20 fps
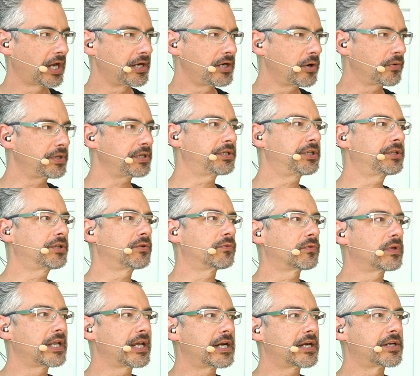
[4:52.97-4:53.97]
I know this isn't
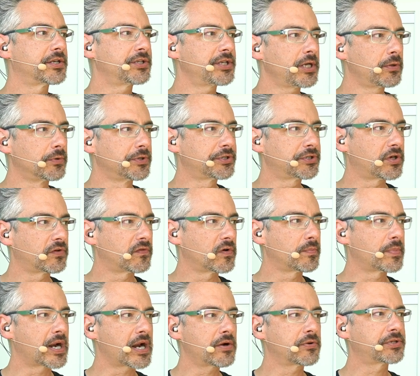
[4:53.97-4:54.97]
related to SQL Server,
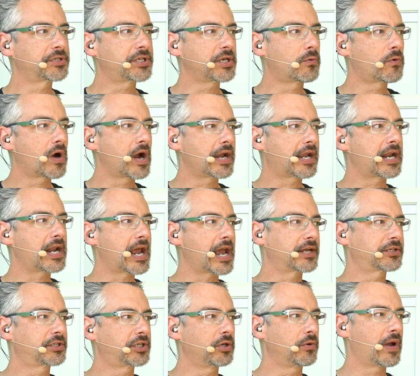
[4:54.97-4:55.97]
but I don't see where I can
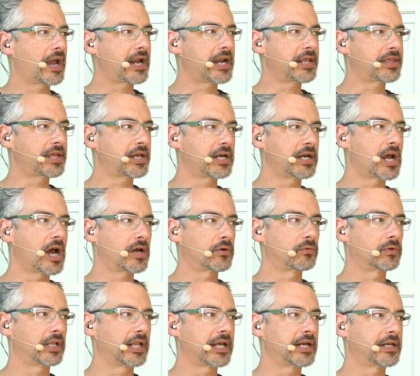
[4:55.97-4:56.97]
ask you anything
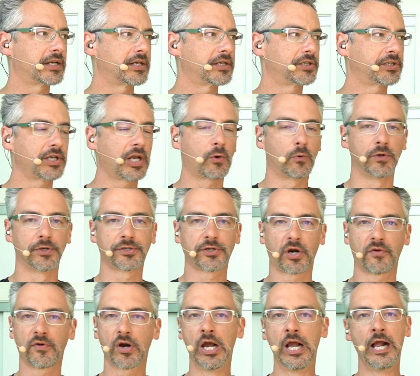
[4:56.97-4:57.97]
non-related to SQL
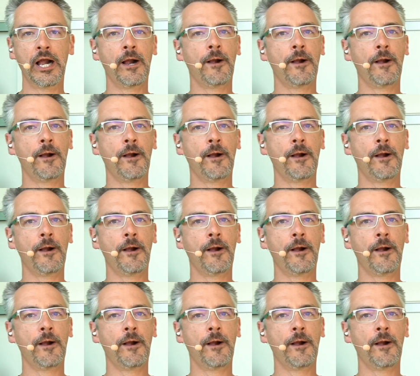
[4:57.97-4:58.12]
Server.